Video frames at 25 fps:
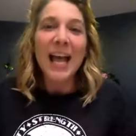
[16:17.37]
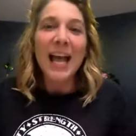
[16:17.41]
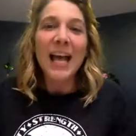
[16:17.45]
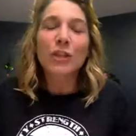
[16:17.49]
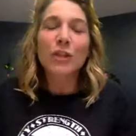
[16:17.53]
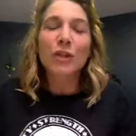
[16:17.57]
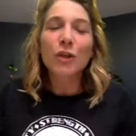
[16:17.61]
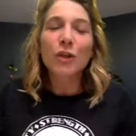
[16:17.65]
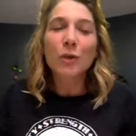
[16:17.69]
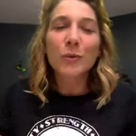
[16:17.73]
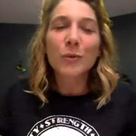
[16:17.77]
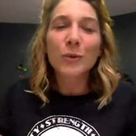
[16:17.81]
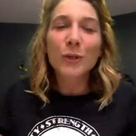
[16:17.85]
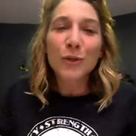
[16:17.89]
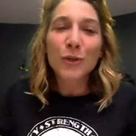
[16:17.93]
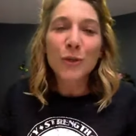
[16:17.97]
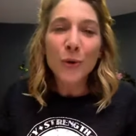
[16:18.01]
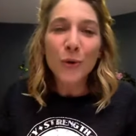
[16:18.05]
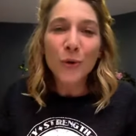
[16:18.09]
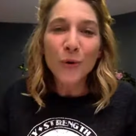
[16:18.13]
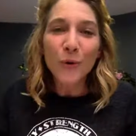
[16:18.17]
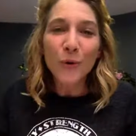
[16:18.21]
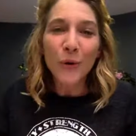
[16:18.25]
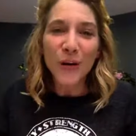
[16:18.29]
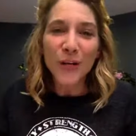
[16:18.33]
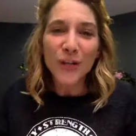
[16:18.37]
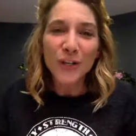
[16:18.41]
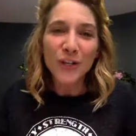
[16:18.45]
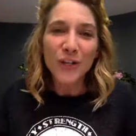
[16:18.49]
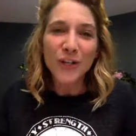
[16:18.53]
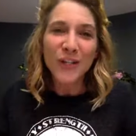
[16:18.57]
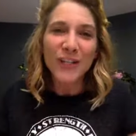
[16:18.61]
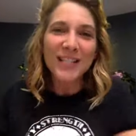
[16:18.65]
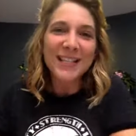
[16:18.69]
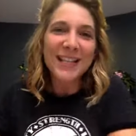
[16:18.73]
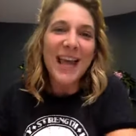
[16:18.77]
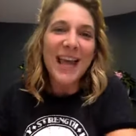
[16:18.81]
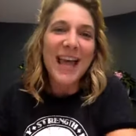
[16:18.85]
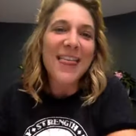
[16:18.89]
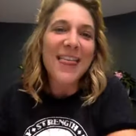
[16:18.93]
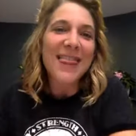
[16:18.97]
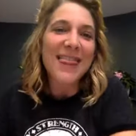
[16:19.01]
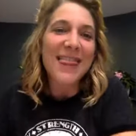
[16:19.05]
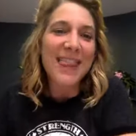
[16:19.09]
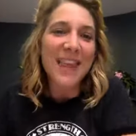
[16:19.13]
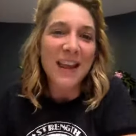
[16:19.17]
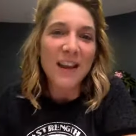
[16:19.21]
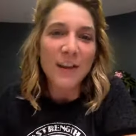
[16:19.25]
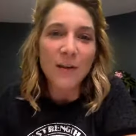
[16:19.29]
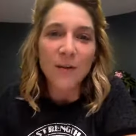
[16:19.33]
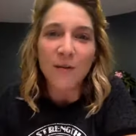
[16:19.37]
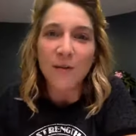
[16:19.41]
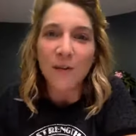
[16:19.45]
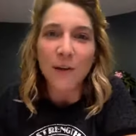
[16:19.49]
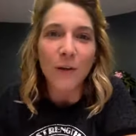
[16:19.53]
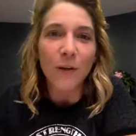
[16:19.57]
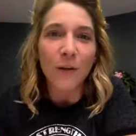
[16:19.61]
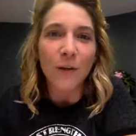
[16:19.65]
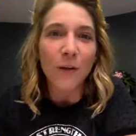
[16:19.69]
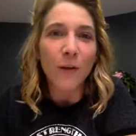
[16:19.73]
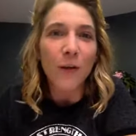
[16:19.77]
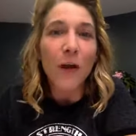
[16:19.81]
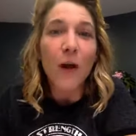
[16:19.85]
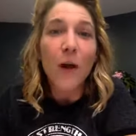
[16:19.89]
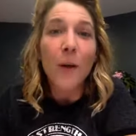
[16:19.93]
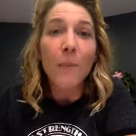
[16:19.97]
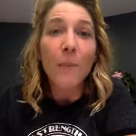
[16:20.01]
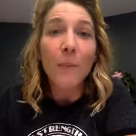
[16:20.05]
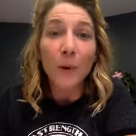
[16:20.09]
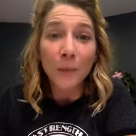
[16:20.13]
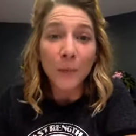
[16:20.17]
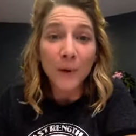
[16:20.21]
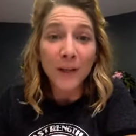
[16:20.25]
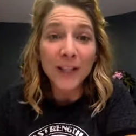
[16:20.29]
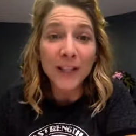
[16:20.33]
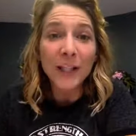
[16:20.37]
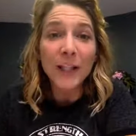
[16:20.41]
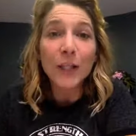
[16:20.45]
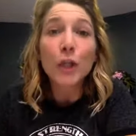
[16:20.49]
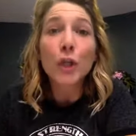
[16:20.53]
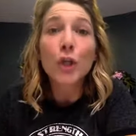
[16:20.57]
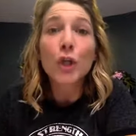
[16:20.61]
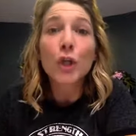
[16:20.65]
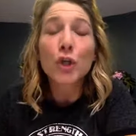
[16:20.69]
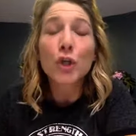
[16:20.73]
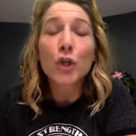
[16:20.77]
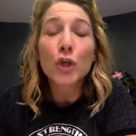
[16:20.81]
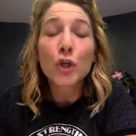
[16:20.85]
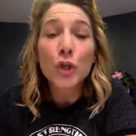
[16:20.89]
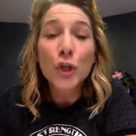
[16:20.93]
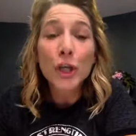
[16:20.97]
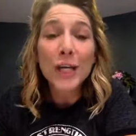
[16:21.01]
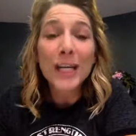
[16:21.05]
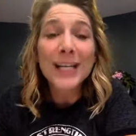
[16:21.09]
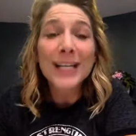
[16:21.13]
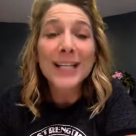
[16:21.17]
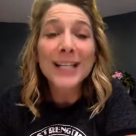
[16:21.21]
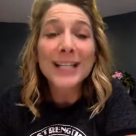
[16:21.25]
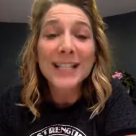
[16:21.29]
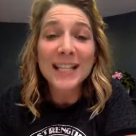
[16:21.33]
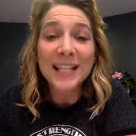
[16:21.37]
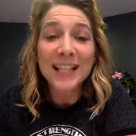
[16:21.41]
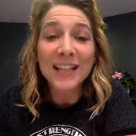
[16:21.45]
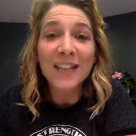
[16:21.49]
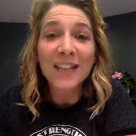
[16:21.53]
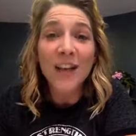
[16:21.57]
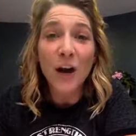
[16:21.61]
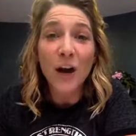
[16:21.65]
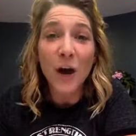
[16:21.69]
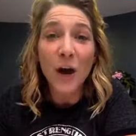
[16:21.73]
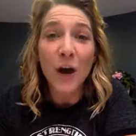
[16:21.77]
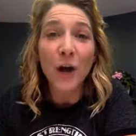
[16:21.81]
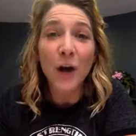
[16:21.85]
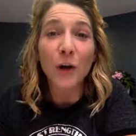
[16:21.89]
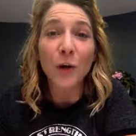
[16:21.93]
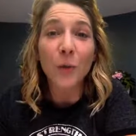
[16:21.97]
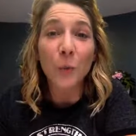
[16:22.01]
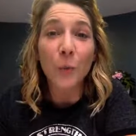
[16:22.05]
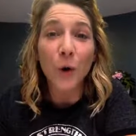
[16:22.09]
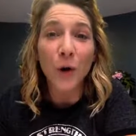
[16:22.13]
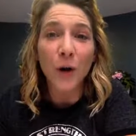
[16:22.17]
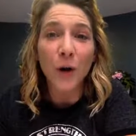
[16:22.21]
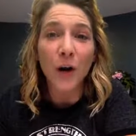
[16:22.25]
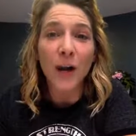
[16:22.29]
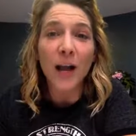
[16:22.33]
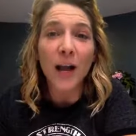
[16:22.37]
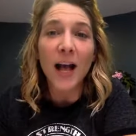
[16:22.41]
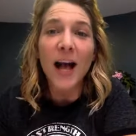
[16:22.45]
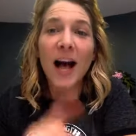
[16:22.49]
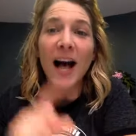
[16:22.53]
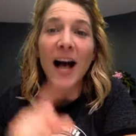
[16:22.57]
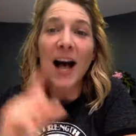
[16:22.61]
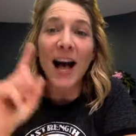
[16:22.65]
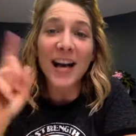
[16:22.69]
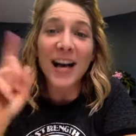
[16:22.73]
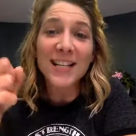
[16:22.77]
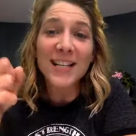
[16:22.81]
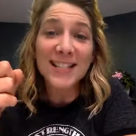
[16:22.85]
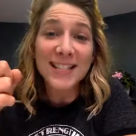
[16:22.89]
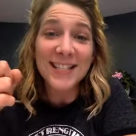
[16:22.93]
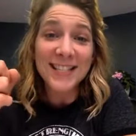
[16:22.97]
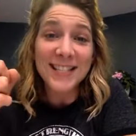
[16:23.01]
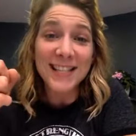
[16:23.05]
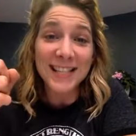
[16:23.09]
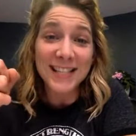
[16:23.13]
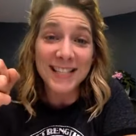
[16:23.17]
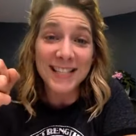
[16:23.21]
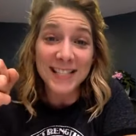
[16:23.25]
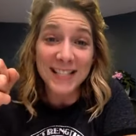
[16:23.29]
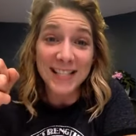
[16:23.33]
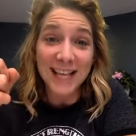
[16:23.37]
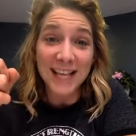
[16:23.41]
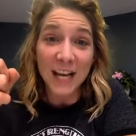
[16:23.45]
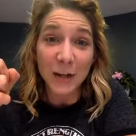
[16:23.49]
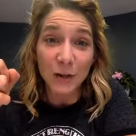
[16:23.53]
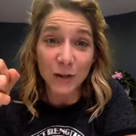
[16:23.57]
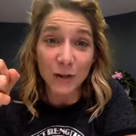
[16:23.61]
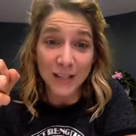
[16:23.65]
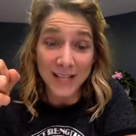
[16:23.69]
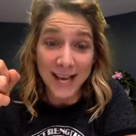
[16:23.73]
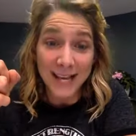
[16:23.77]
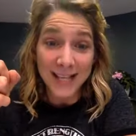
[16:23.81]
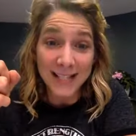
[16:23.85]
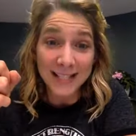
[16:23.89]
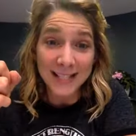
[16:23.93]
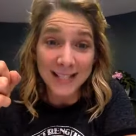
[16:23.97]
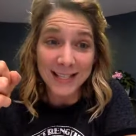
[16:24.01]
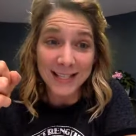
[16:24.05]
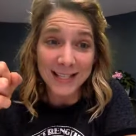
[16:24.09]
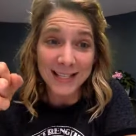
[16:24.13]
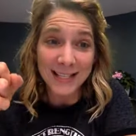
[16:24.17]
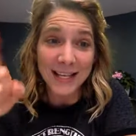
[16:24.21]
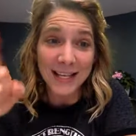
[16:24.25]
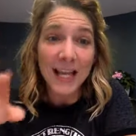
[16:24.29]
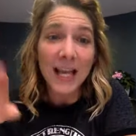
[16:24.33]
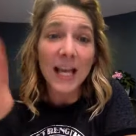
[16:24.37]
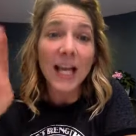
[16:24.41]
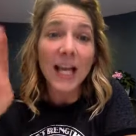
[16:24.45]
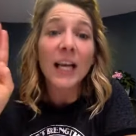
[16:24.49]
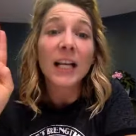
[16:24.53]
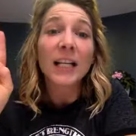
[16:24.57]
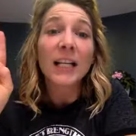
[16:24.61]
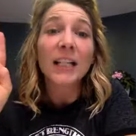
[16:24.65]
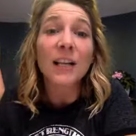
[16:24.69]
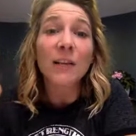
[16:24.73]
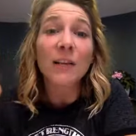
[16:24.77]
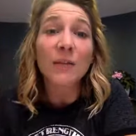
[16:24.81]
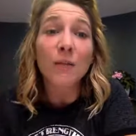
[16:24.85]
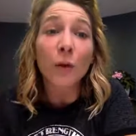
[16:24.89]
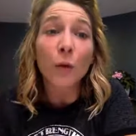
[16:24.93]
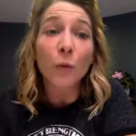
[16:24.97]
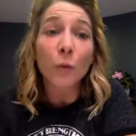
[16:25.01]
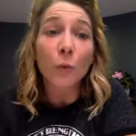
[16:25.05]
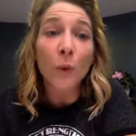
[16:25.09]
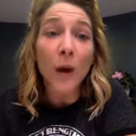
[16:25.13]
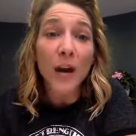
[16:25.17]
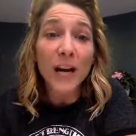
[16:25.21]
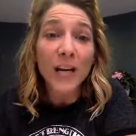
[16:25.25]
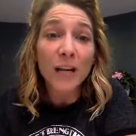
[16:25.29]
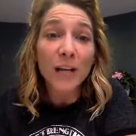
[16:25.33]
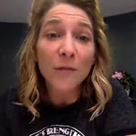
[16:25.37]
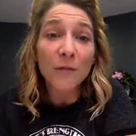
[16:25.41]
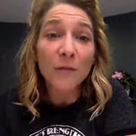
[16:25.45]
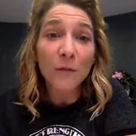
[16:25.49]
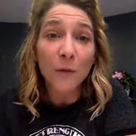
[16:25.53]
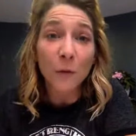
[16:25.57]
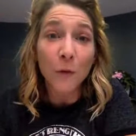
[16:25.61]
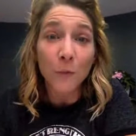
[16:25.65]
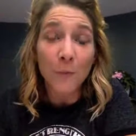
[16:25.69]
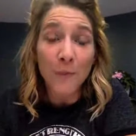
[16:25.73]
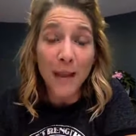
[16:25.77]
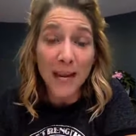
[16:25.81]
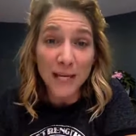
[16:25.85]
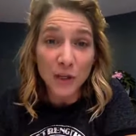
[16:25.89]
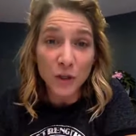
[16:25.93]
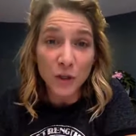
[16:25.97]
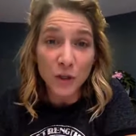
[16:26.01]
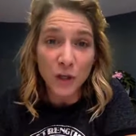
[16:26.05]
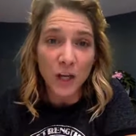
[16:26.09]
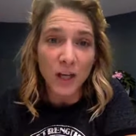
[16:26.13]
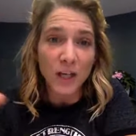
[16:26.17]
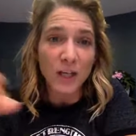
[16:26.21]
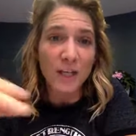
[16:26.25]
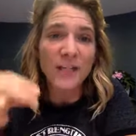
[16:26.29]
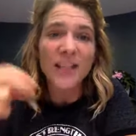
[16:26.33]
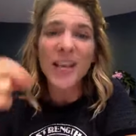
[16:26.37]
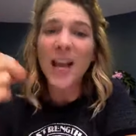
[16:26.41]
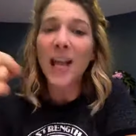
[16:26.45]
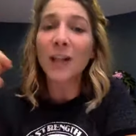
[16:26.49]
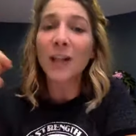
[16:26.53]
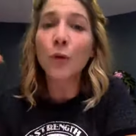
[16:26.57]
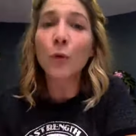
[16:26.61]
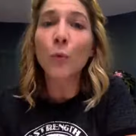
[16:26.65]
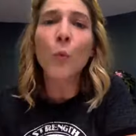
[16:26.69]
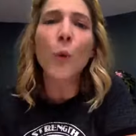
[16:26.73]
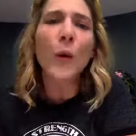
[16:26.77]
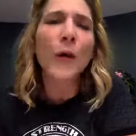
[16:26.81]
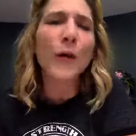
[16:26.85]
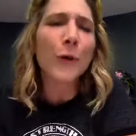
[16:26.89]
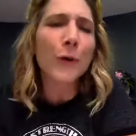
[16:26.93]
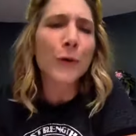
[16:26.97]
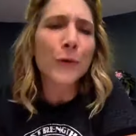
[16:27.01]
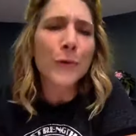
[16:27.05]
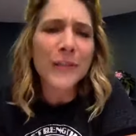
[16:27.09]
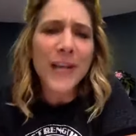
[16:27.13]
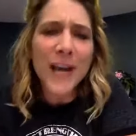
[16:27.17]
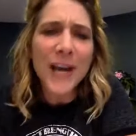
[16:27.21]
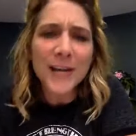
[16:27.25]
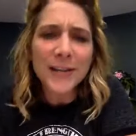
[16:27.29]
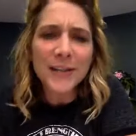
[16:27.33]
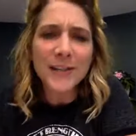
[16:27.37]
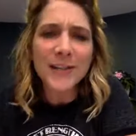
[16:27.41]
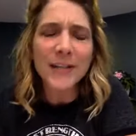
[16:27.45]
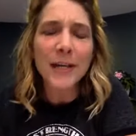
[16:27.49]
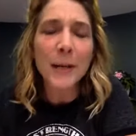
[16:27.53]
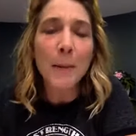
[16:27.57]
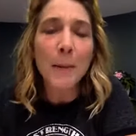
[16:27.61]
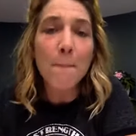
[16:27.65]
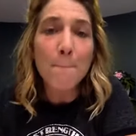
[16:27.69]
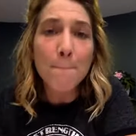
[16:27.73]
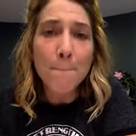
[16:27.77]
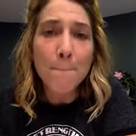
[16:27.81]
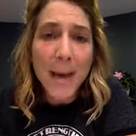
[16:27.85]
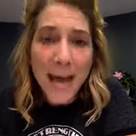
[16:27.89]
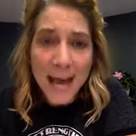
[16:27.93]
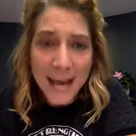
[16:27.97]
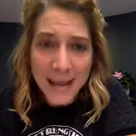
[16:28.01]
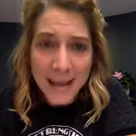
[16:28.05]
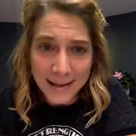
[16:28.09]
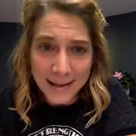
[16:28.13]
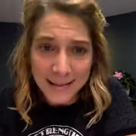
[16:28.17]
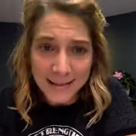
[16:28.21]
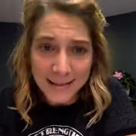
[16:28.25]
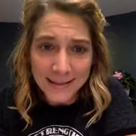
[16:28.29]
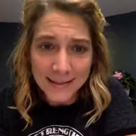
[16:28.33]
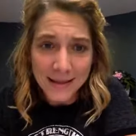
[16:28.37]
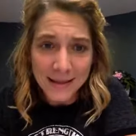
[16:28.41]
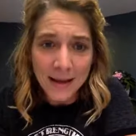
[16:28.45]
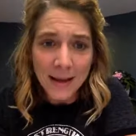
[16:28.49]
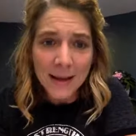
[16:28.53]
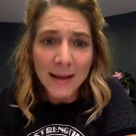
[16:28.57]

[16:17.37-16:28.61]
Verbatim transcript: And she was so gracious and thankful. But really, she did the hard work. I just needed to get her tested give her the right information, tell her what her testing meant.